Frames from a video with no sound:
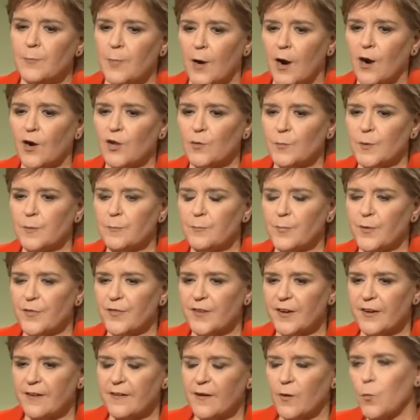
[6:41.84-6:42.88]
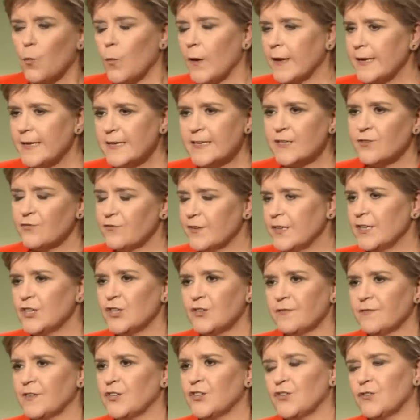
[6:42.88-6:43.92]
Parliament, but there are a wider
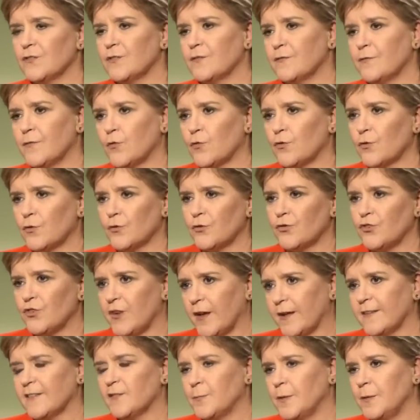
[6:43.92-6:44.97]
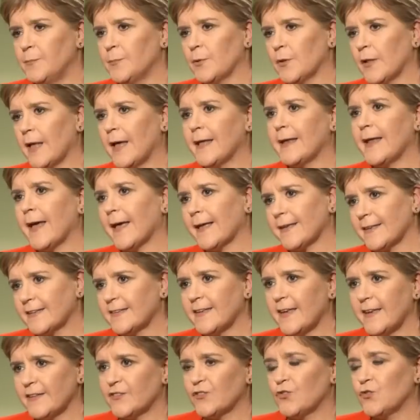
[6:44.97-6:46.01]
range of issues for trans people, and
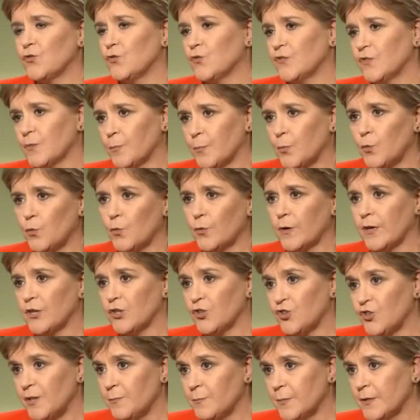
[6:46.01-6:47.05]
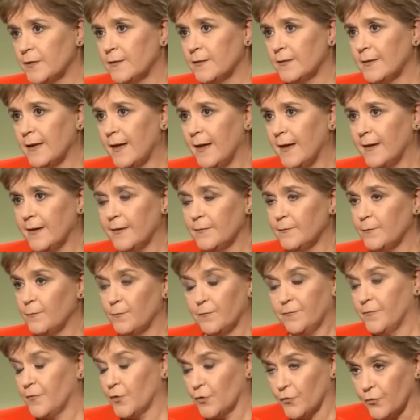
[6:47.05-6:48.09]
access to support and treatment
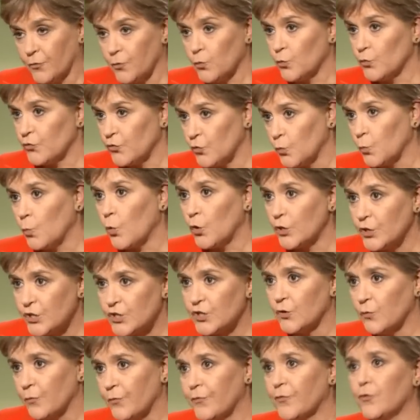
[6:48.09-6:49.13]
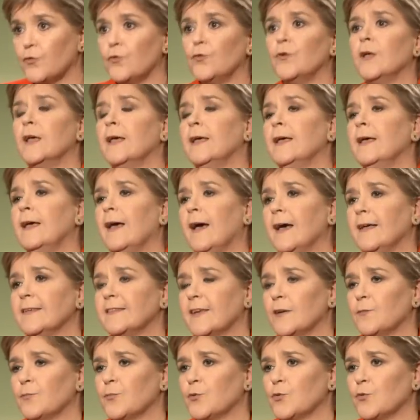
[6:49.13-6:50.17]
for those who want to go through
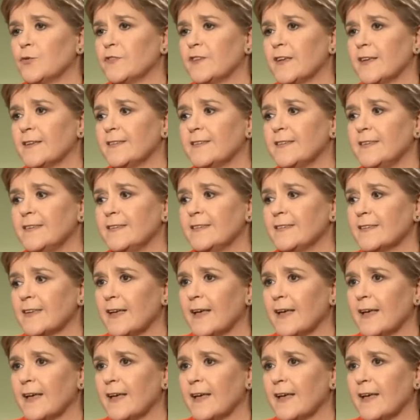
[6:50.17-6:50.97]
certain processes